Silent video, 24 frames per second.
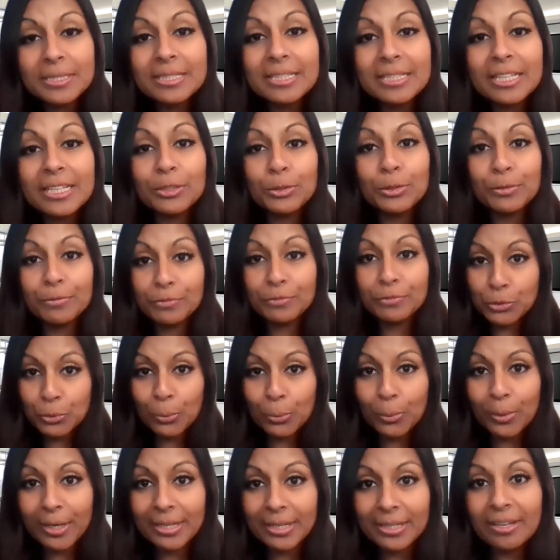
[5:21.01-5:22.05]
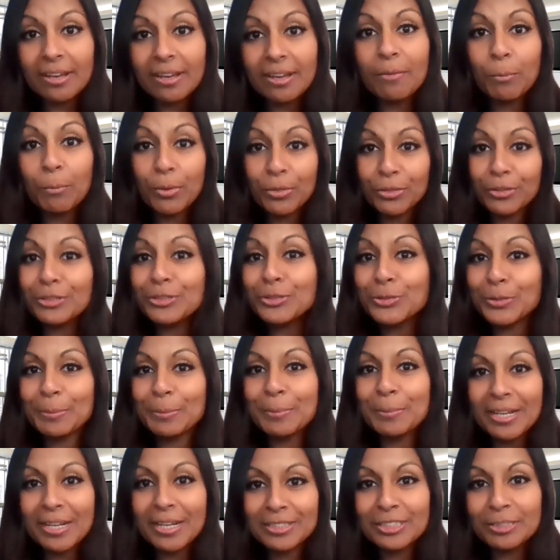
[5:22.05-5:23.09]
that you have joined with your dream
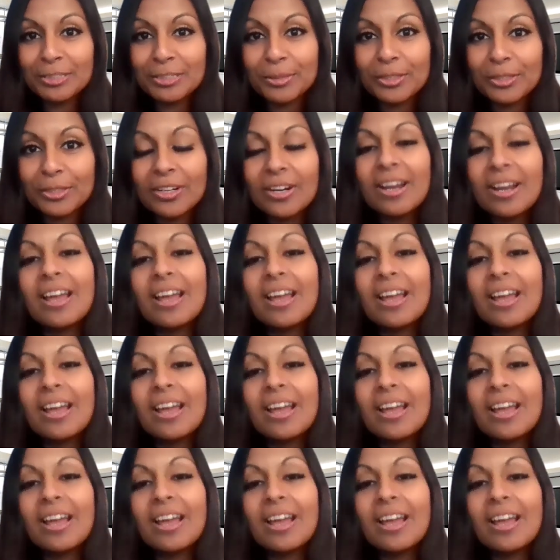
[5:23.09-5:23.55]
customer.